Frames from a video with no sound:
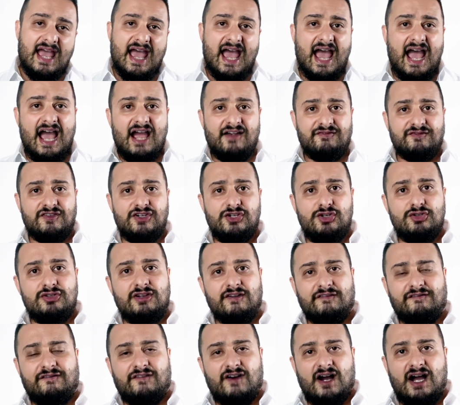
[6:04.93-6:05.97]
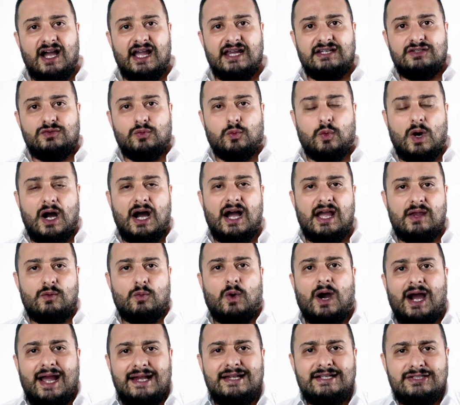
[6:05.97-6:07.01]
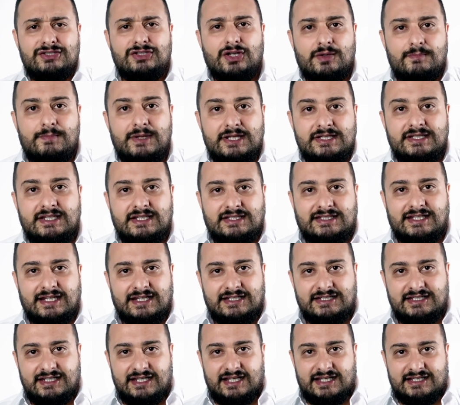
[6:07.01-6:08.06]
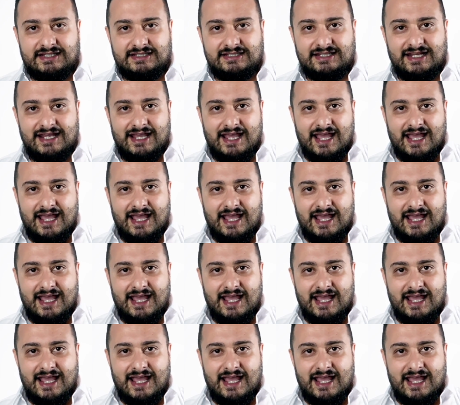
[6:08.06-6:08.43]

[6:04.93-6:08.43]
After you defined why does your business exist?